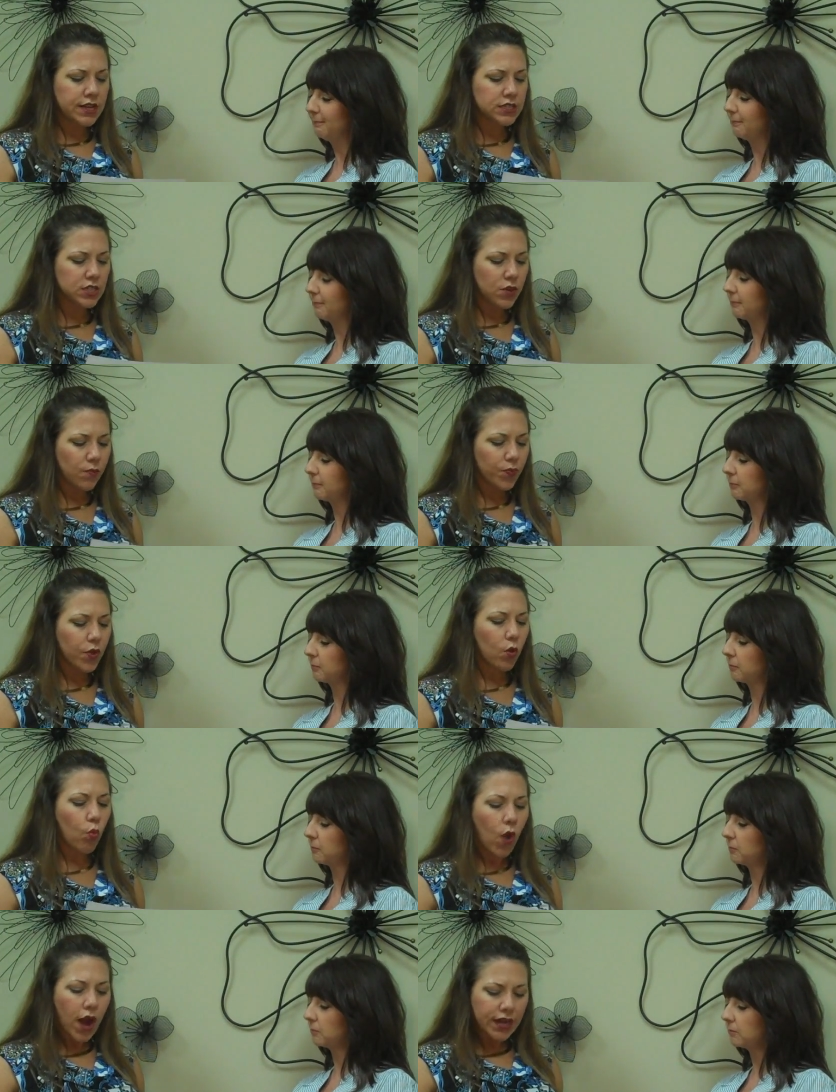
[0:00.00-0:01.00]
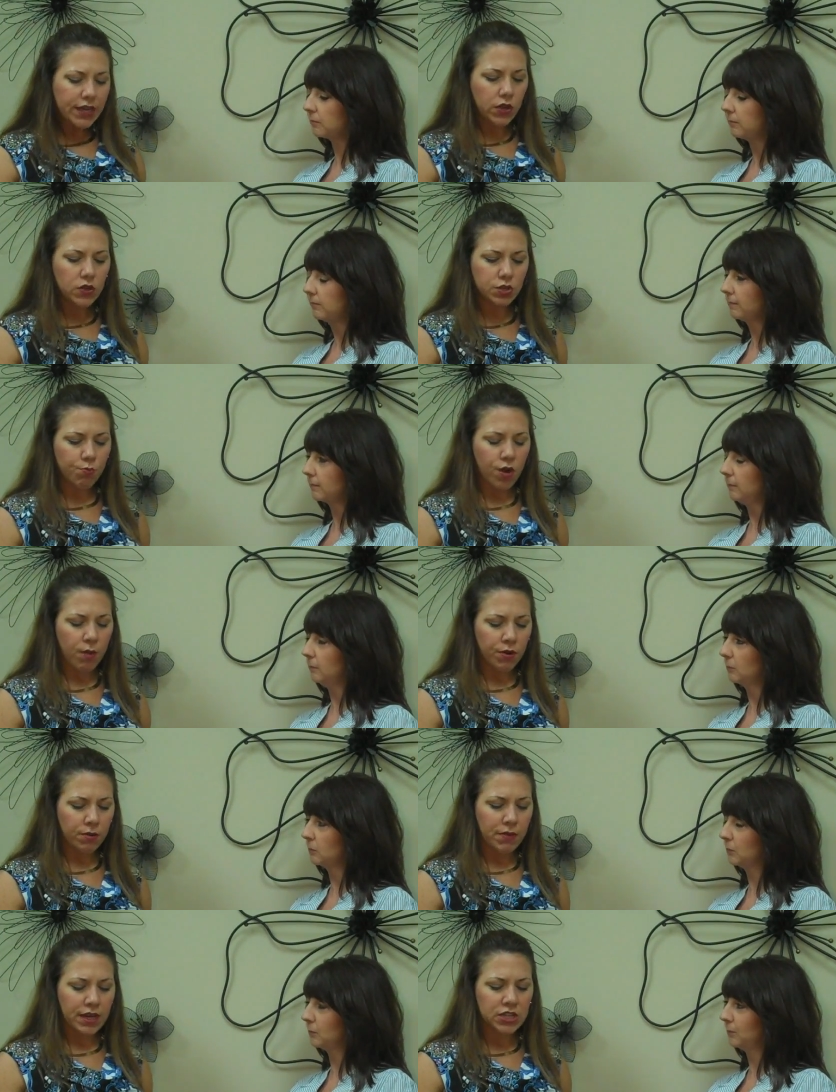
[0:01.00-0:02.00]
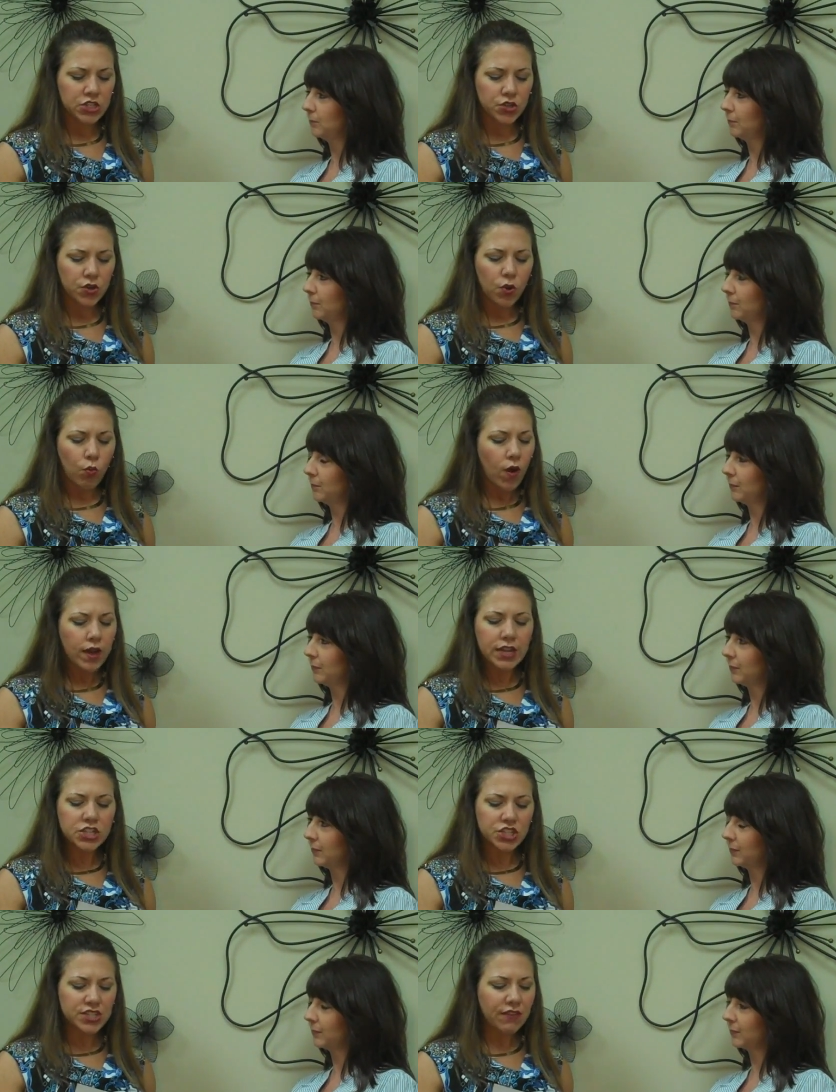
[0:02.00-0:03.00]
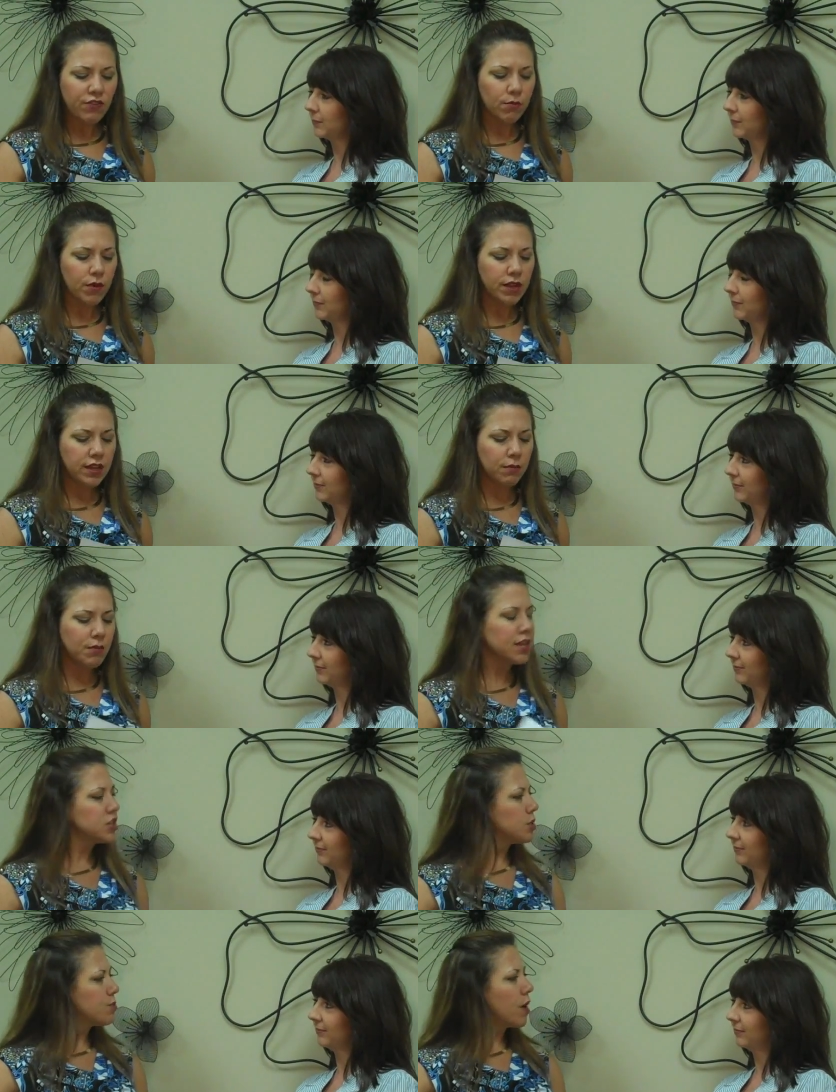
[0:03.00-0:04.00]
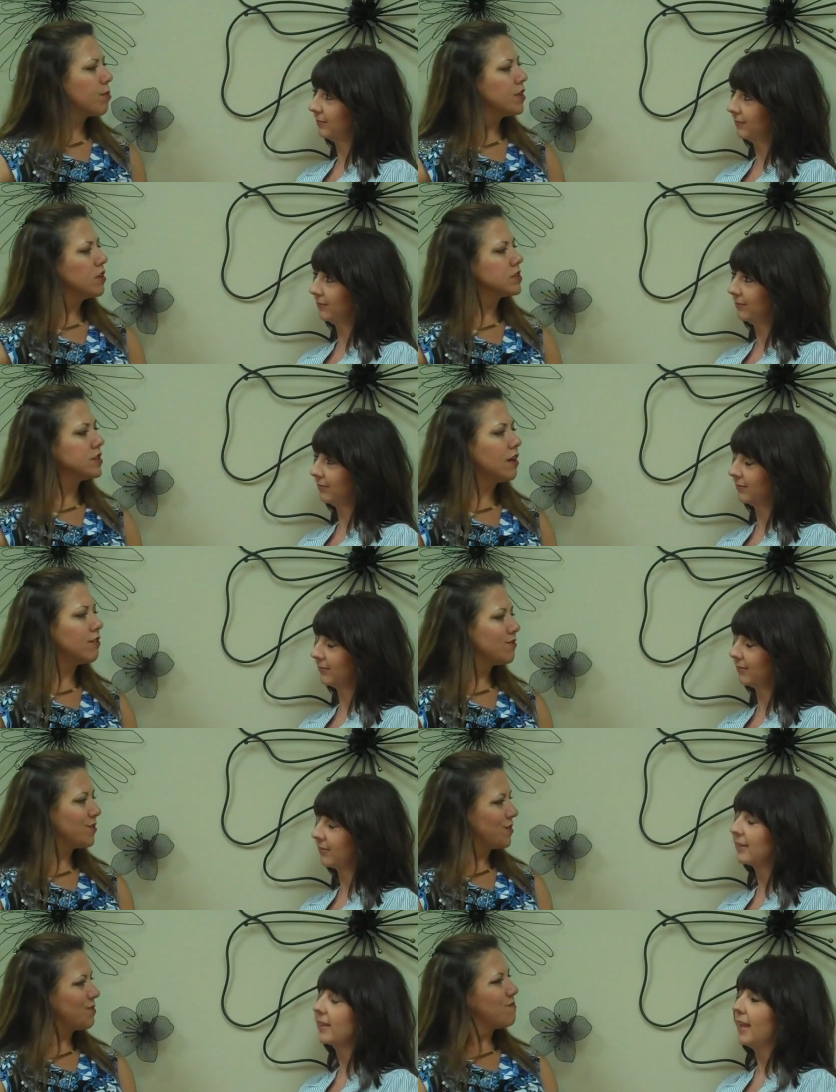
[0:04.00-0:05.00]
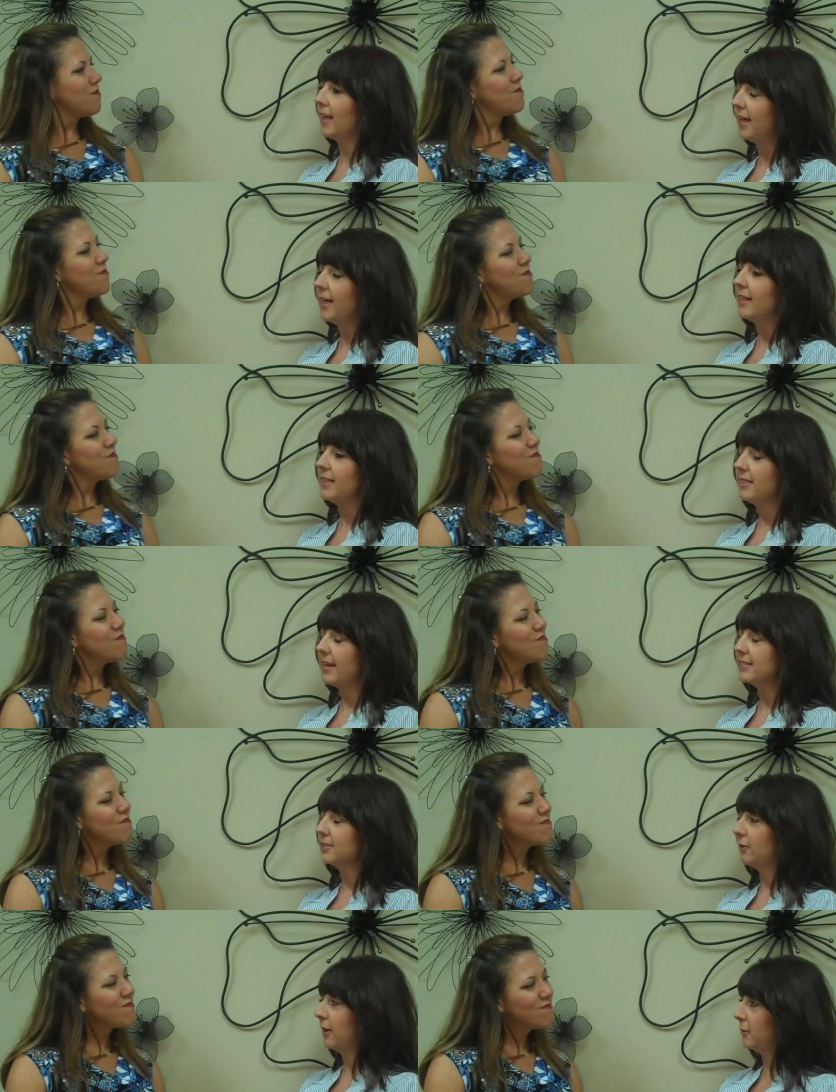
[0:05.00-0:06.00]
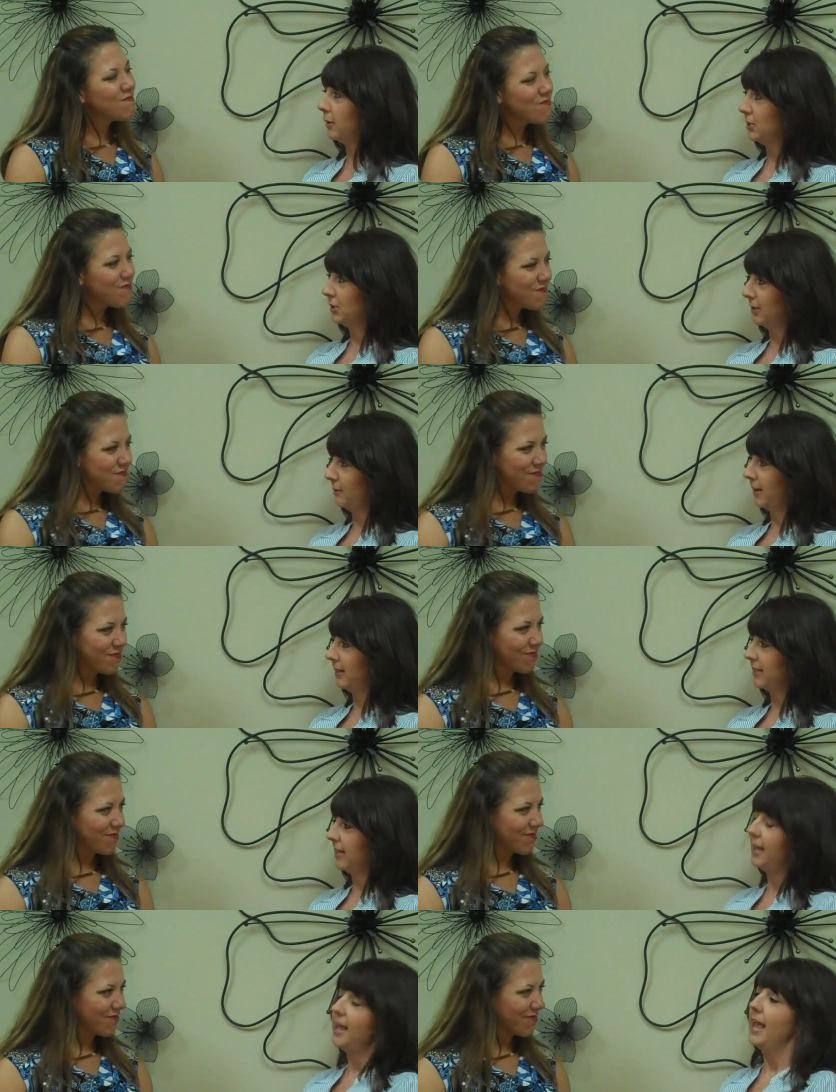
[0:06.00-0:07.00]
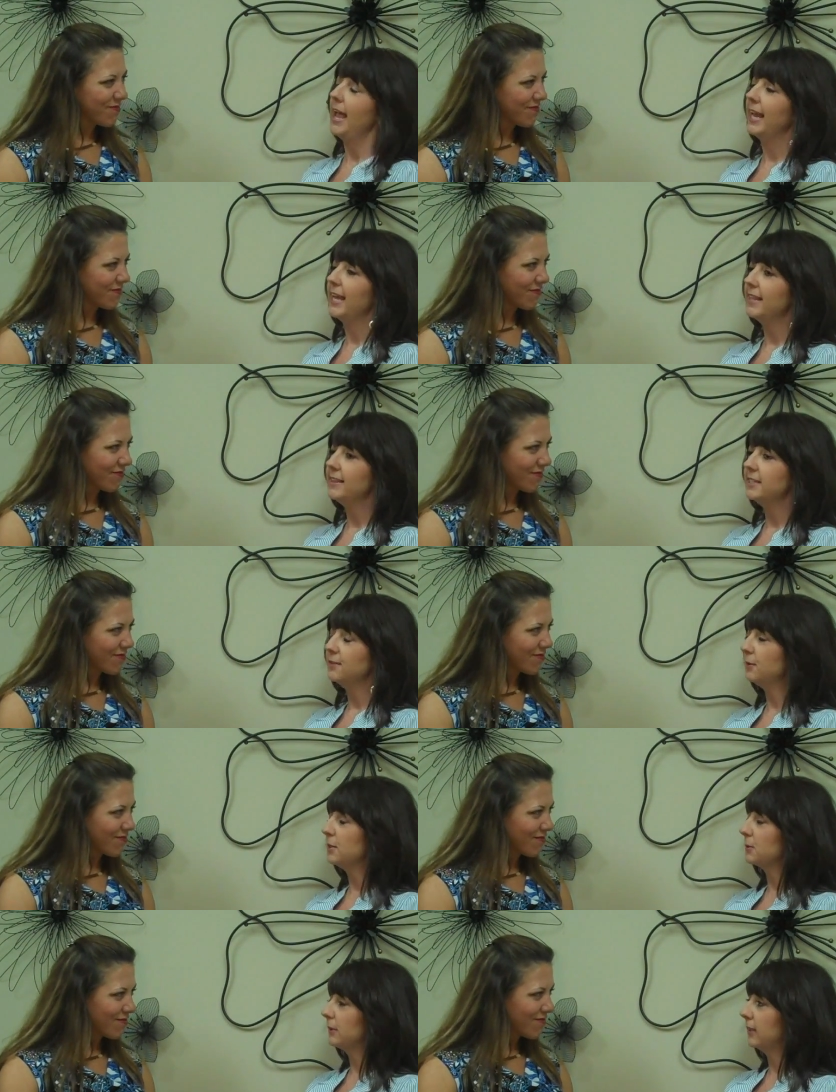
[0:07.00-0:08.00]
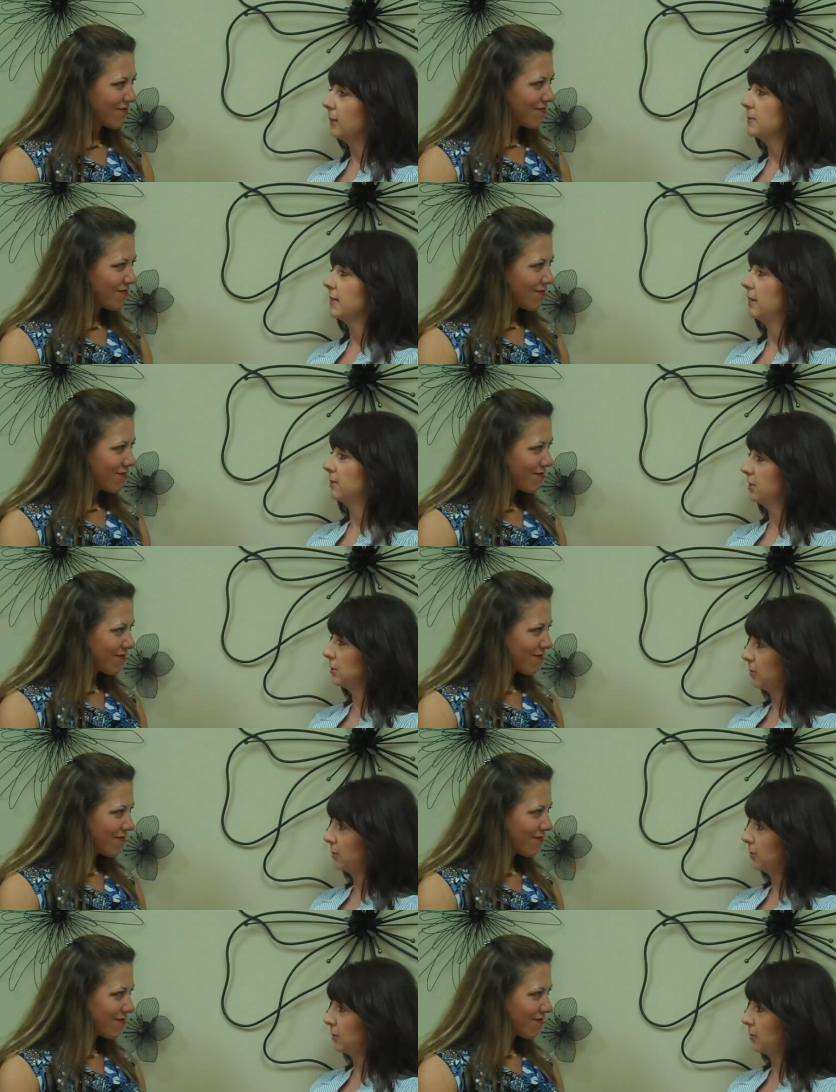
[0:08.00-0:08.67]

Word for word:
Speaker 1: is, why use a property manager? Why not just save your money and manage the property yourself?
Speaker 2: That's a great question, Amanda. And the difference really comes down to